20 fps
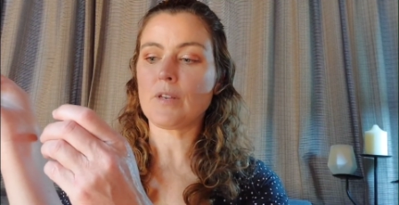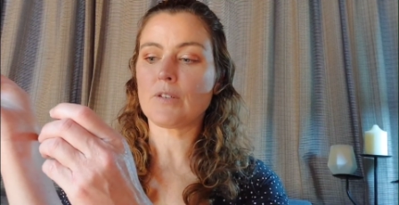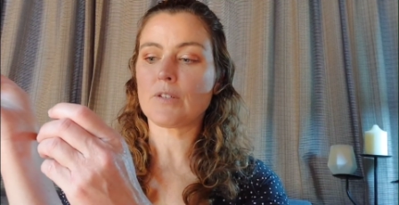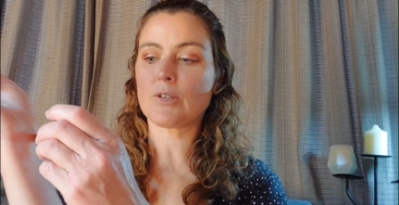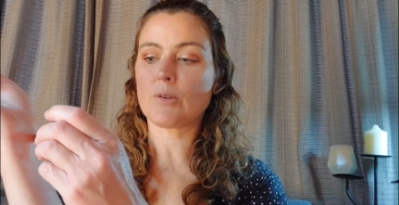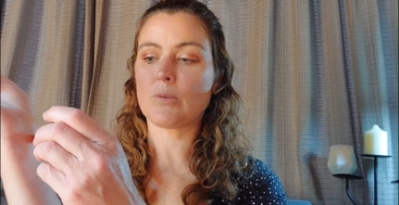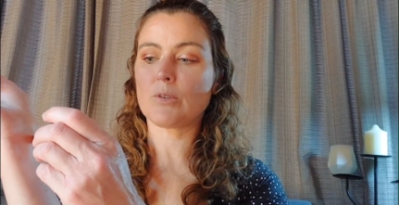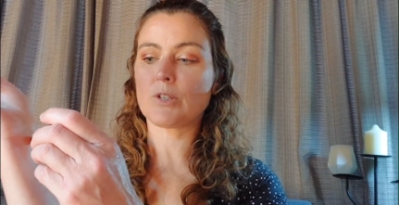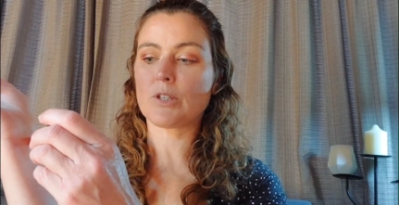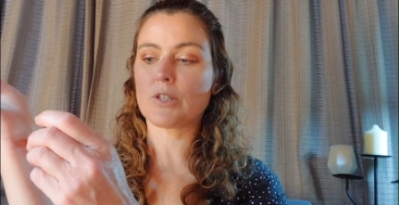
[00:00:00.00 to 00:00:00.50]

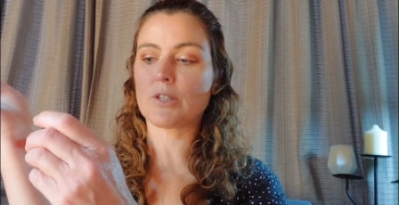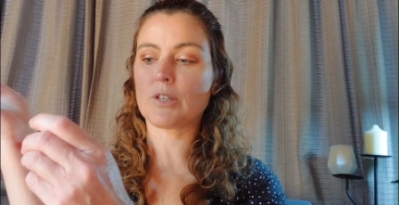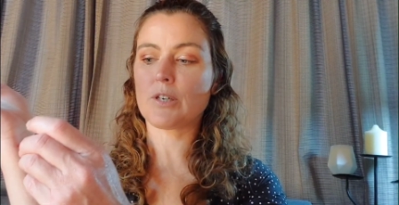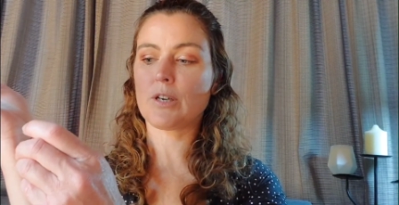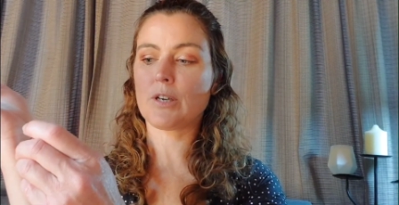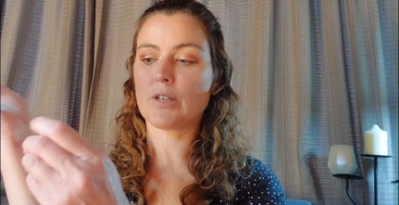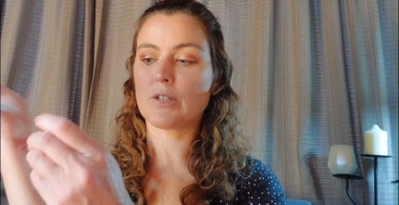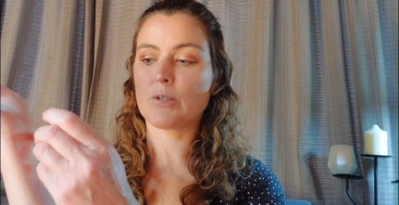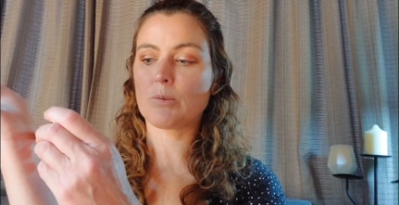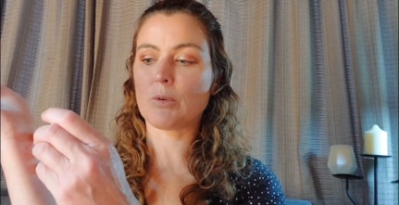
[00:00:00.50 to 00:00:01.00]
so we'll just
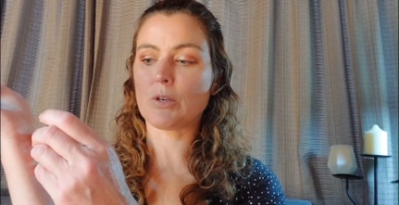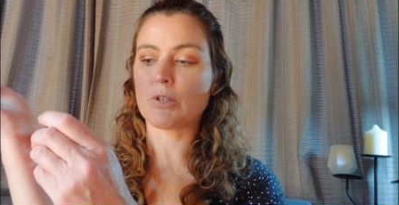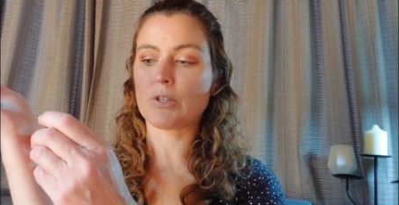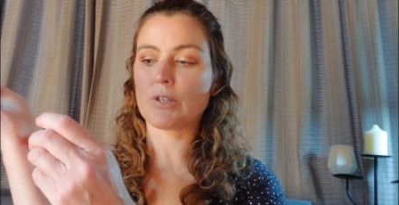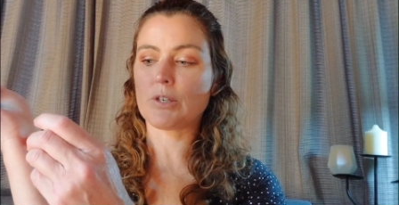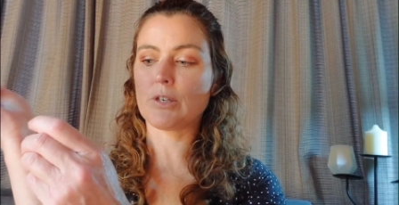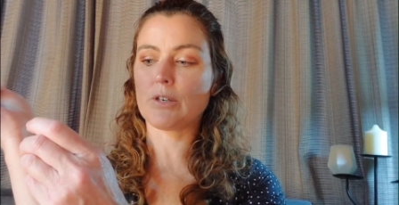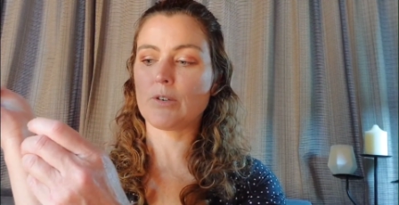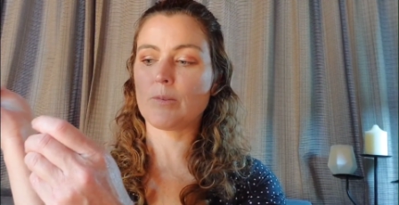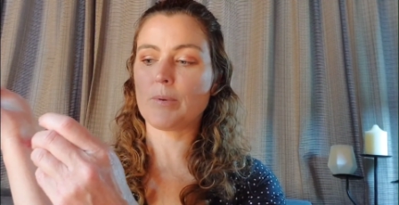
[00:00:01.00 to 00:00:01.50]
swatch
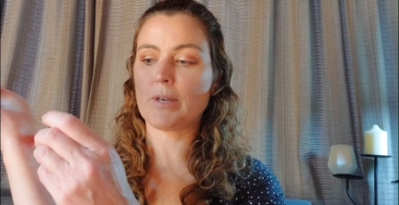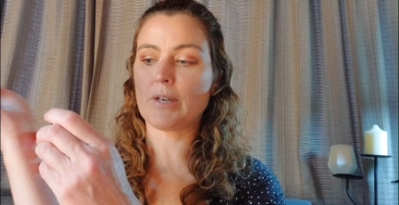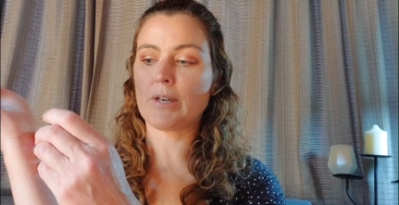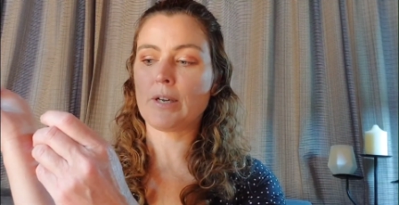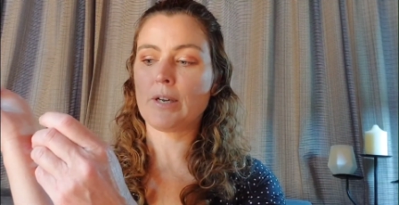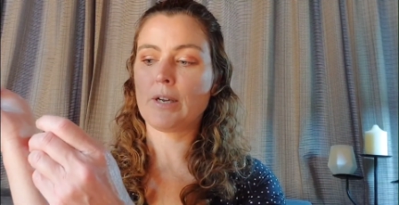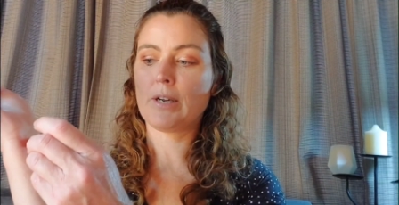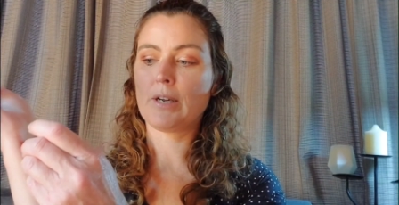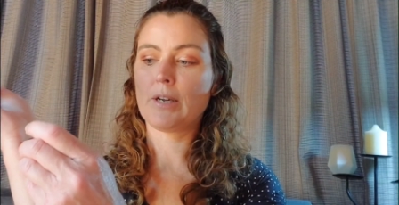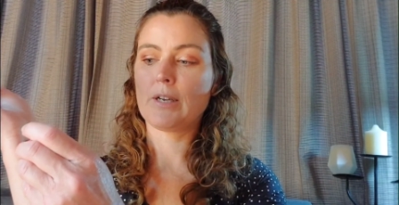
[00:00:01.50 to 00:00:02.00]
it a little
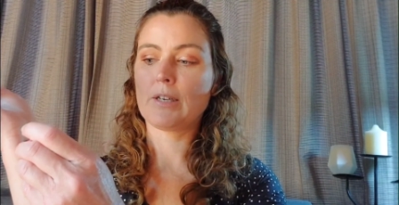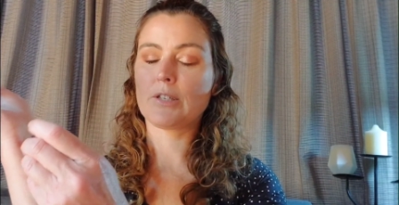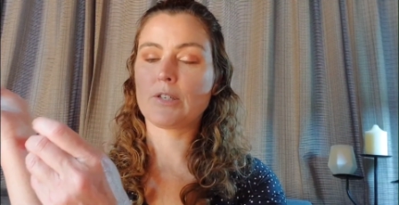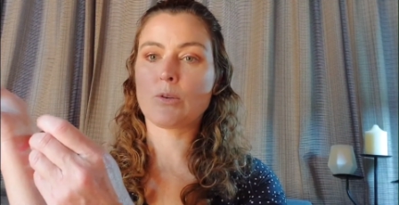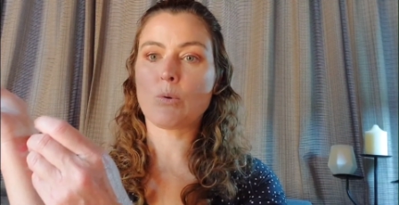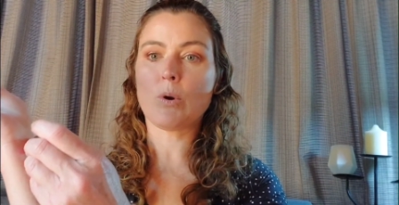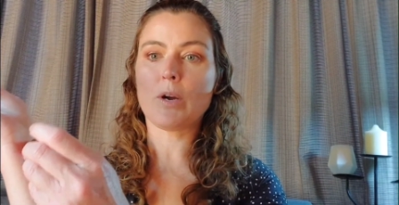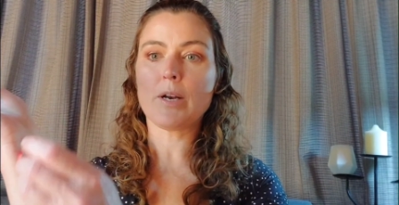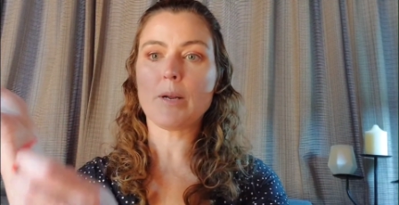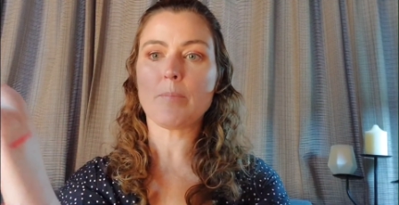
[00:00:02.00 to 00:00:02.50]
bit. It's
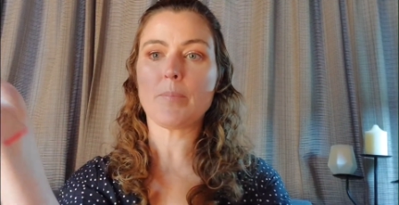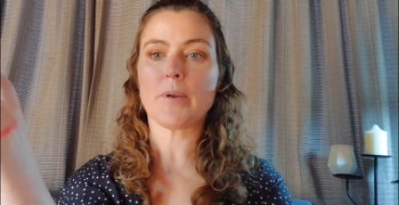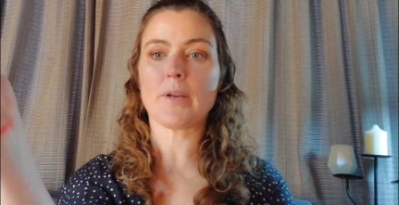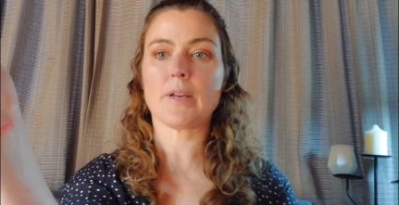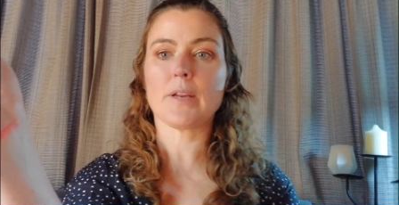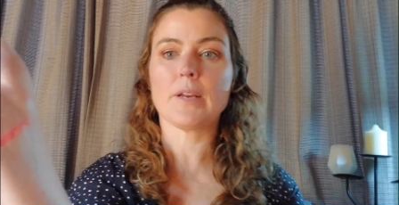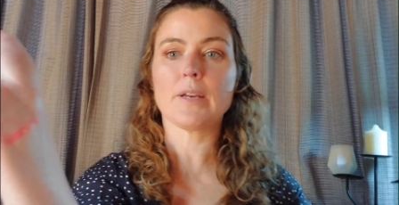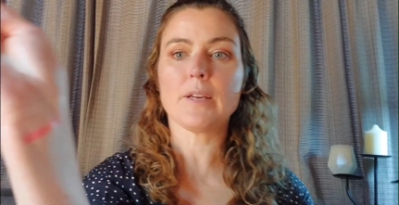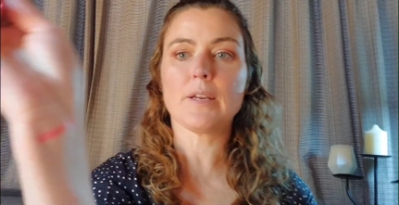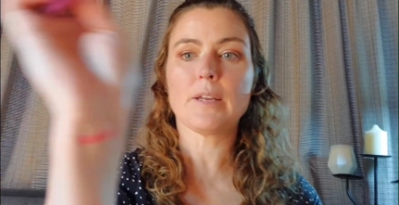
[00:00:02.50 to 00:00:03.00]
quite a
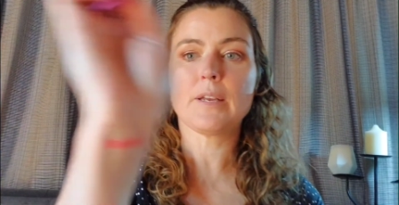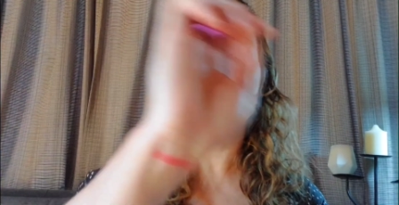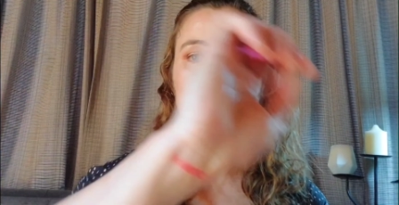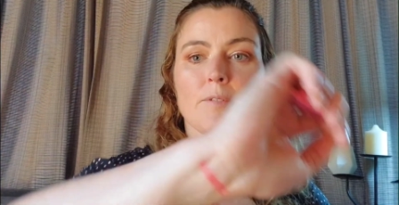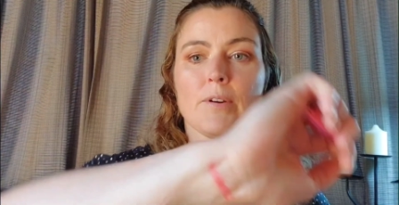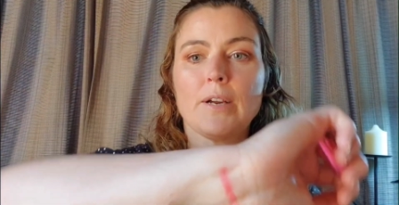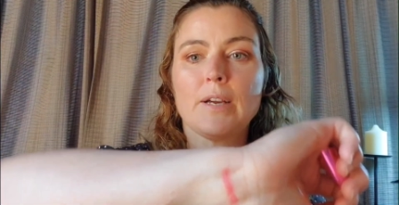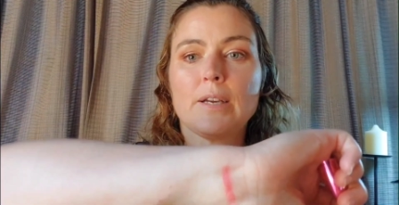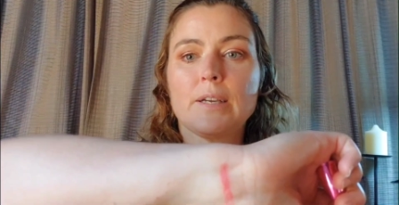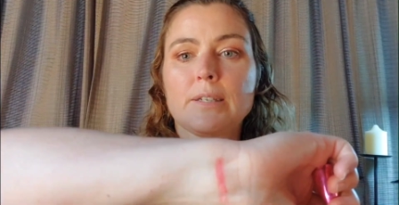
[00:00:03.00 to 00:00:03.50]
pinky
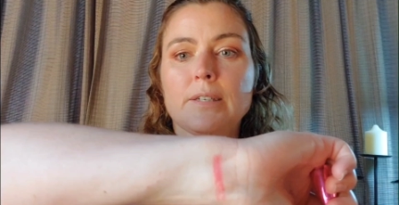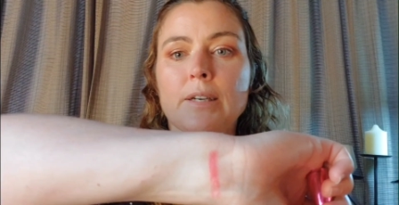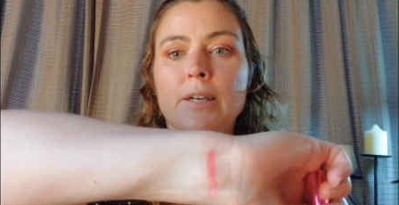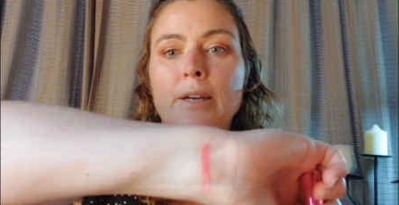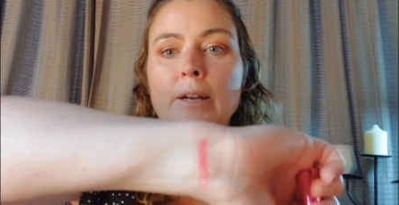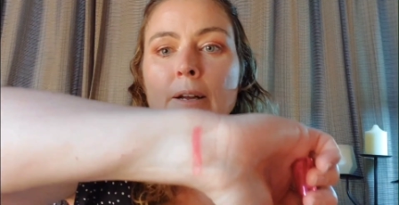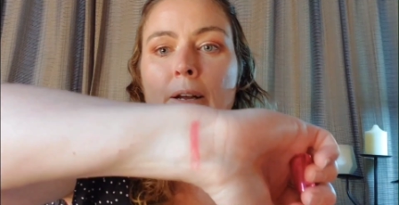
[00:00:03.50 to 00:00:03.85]
red.